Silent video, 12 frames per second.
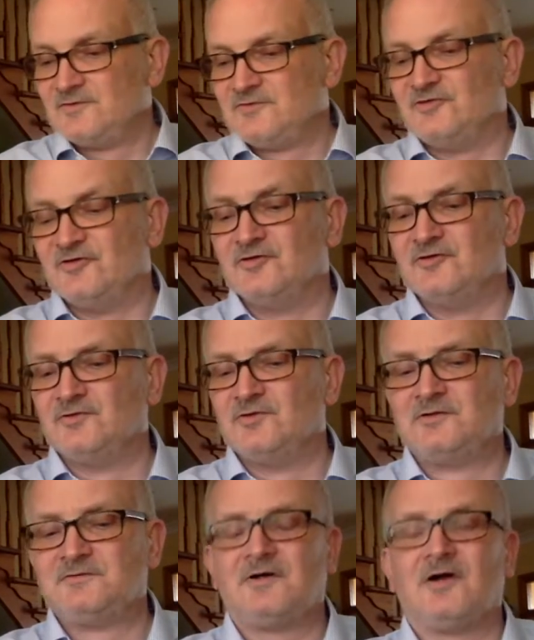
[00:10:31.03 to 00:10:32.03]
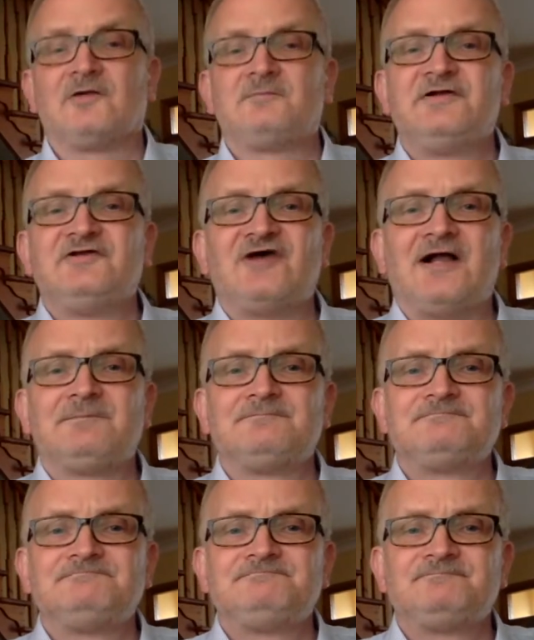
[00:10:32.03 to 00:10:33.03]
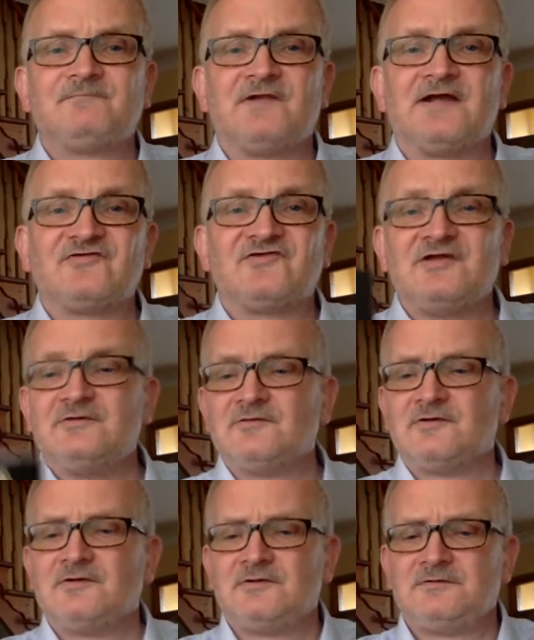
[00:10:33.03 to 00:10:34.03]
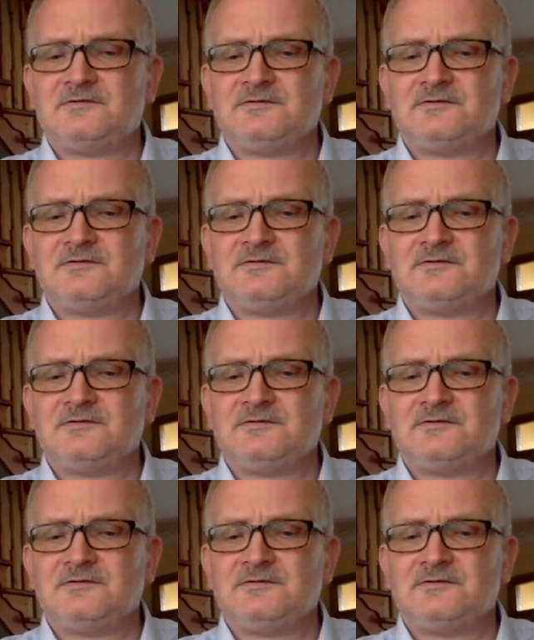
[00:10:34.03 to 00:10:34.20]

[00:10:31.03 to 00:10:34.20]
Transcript: New Alter Bridge album, Last Hero.